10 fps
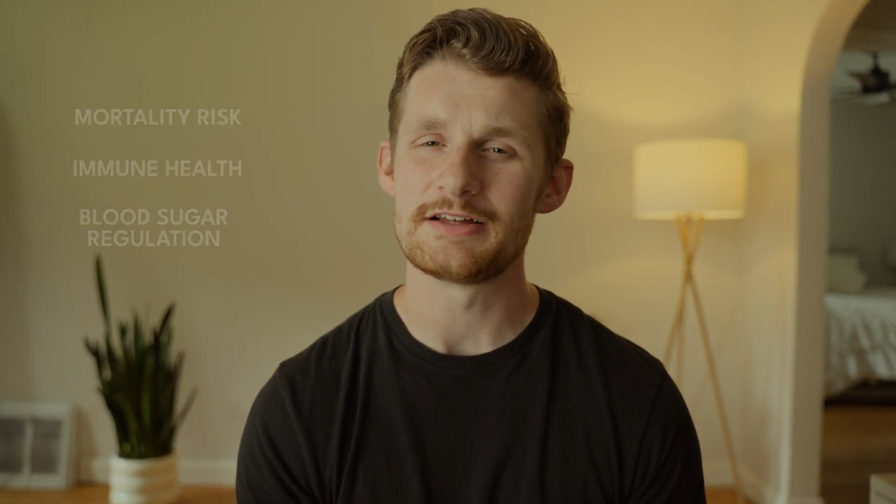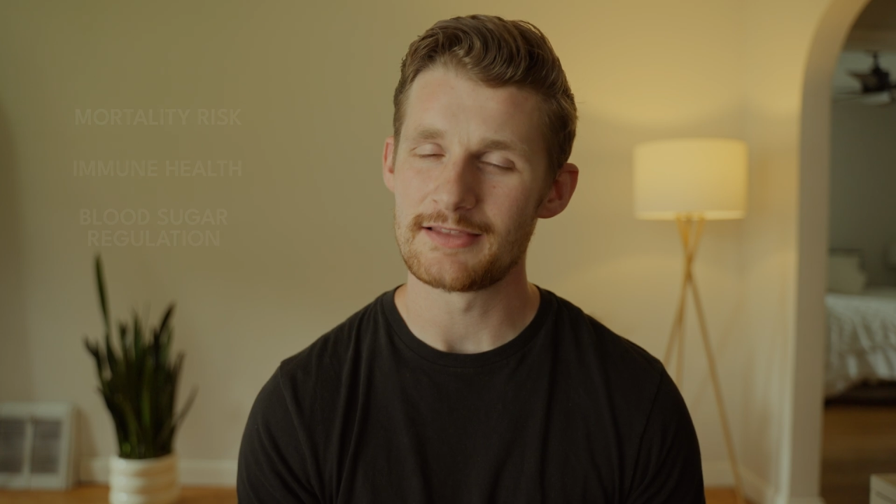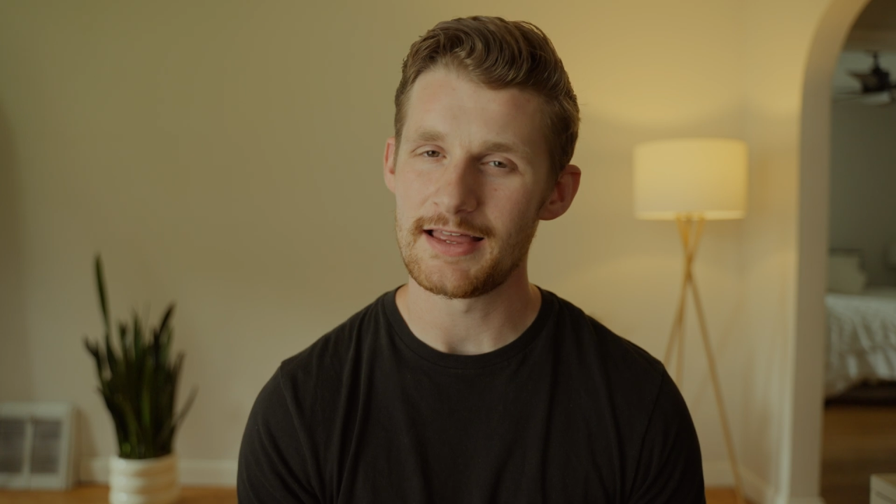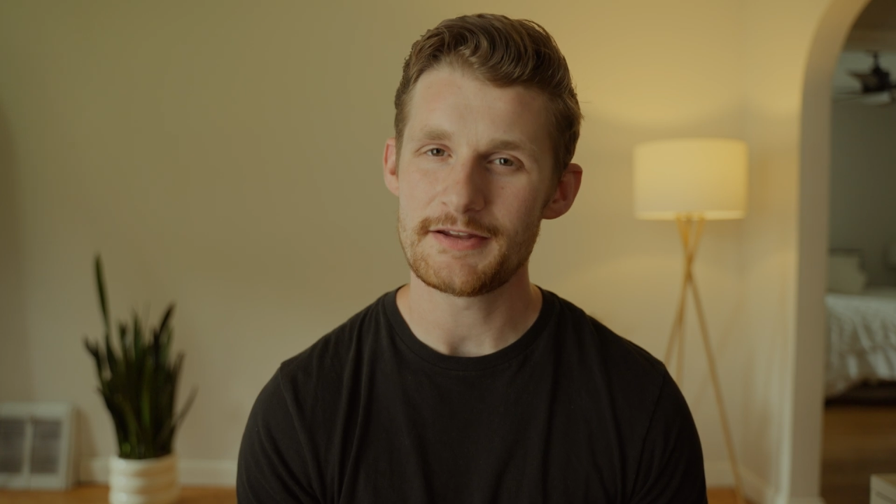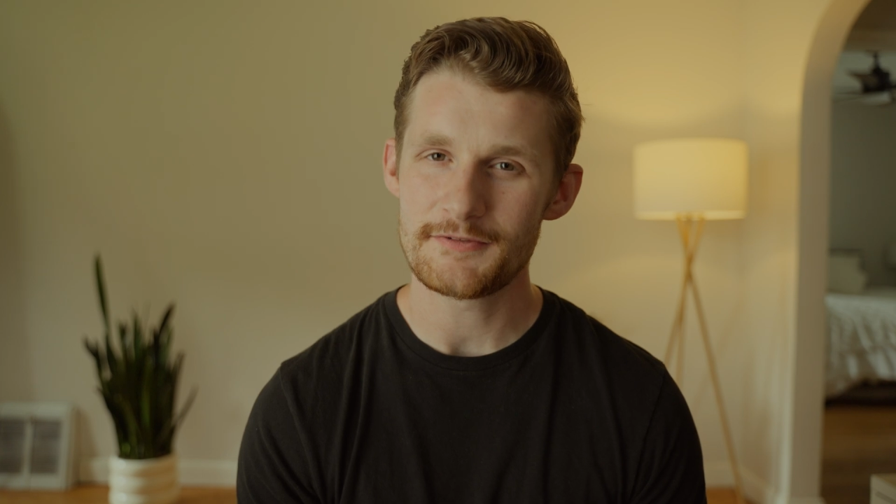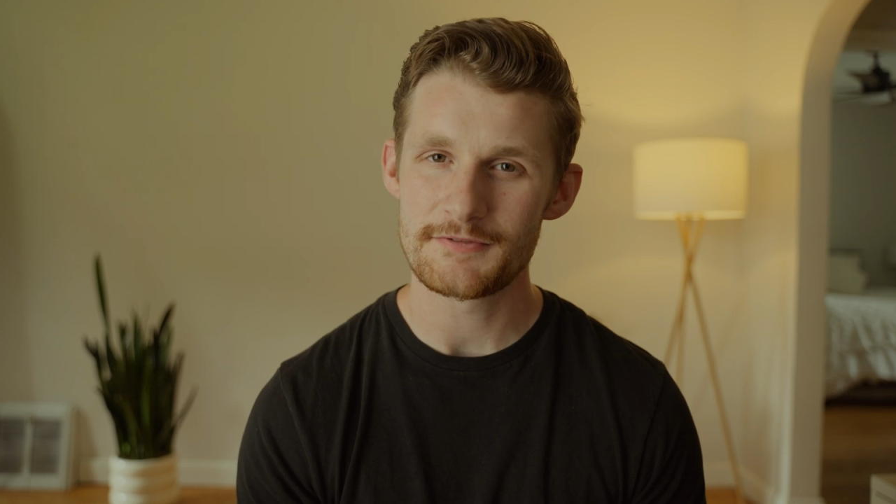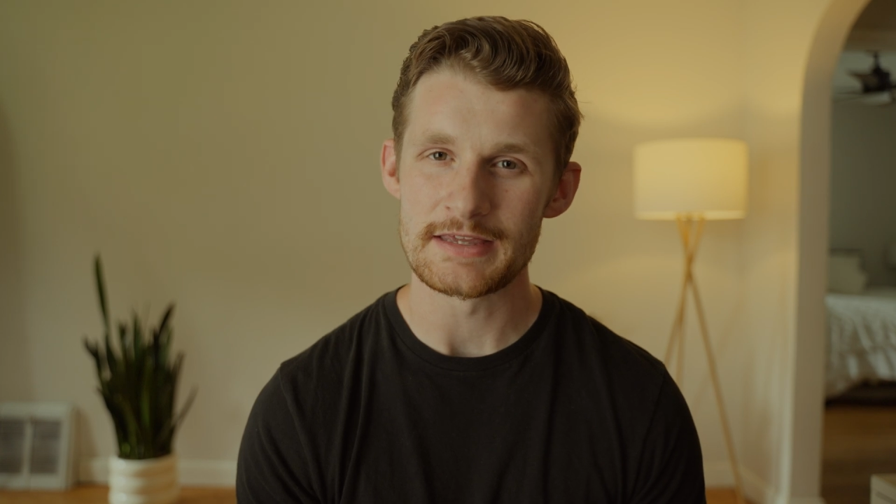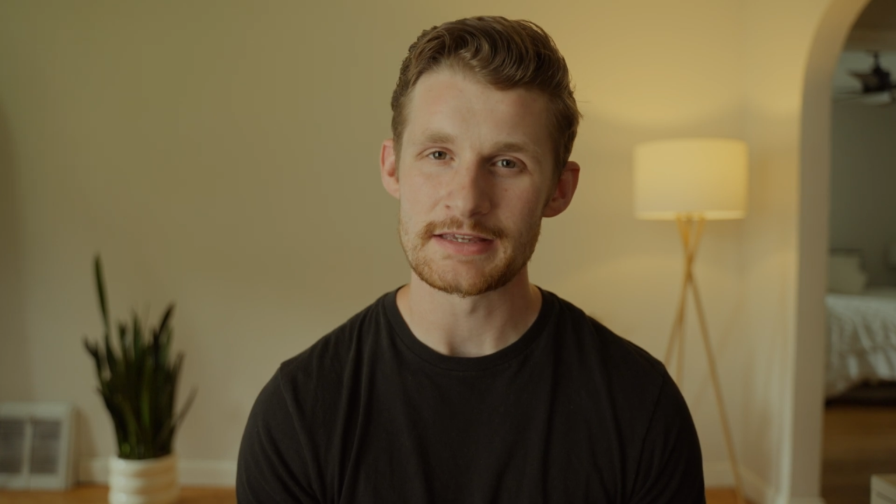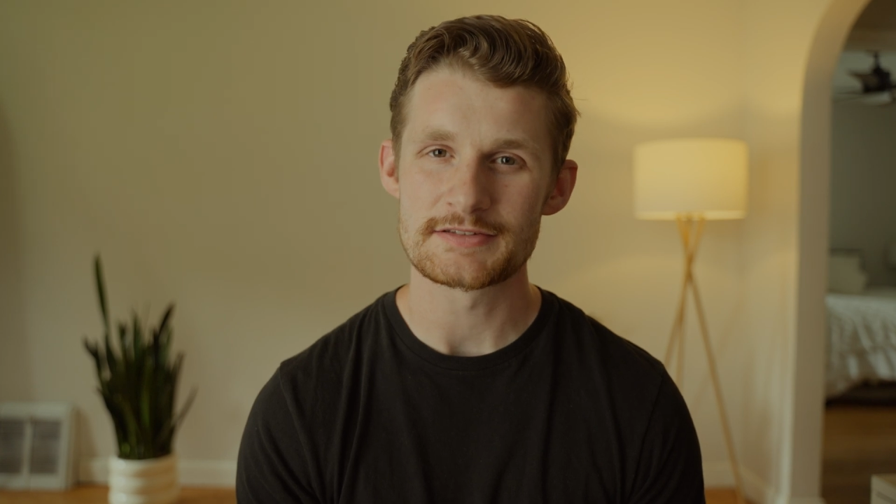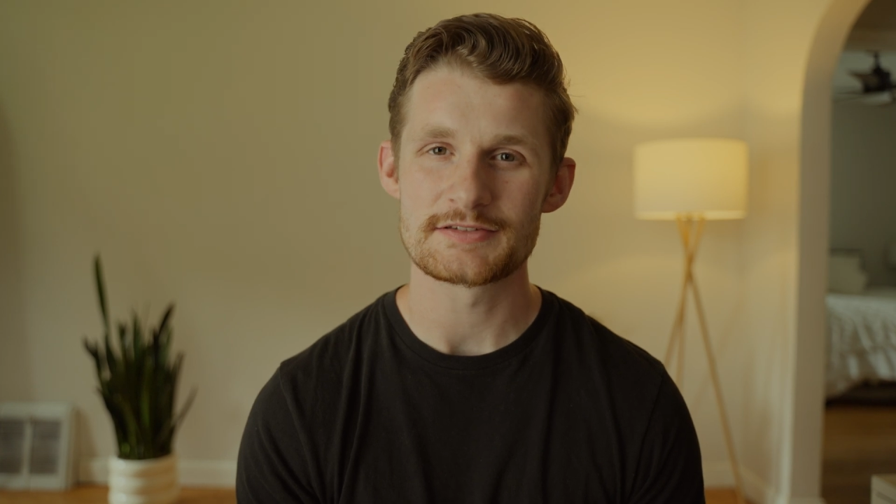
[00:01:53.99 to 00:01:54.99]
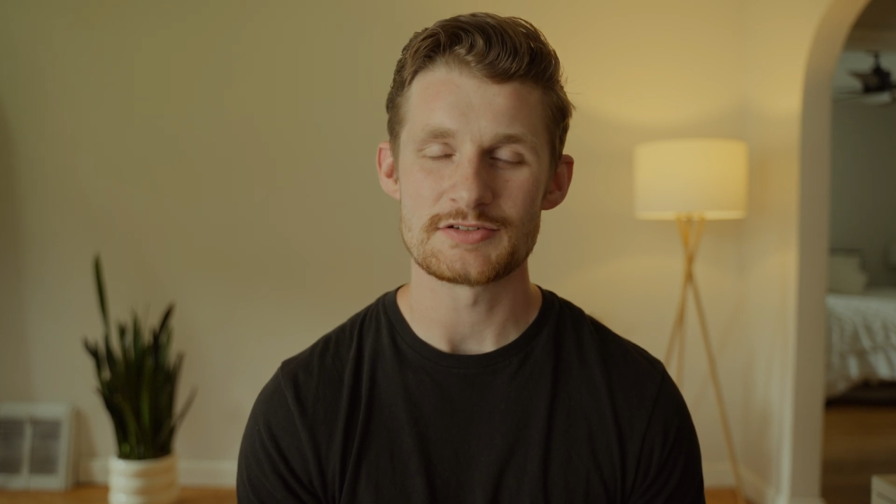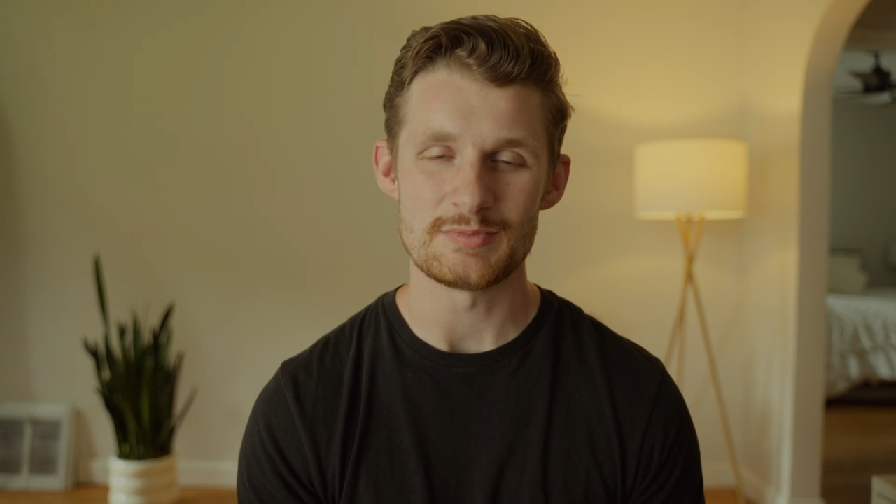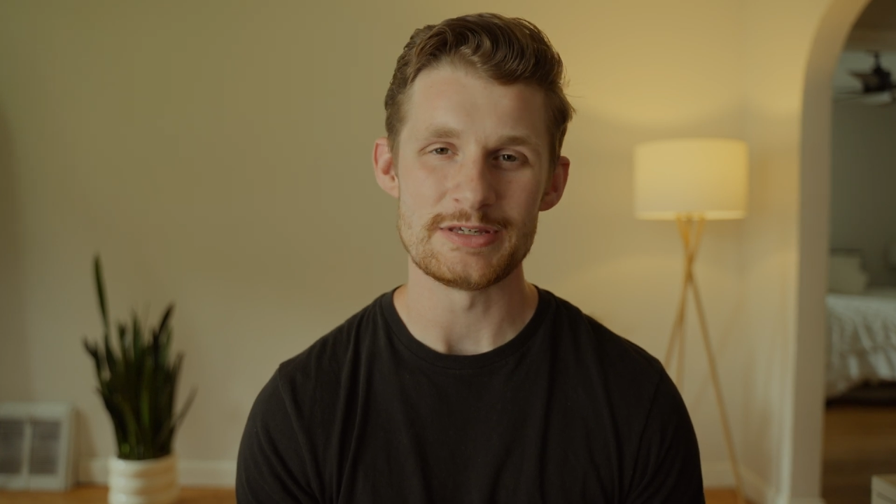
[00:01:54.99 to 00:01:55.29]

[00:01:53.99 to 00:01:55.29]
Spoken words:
a lot of things to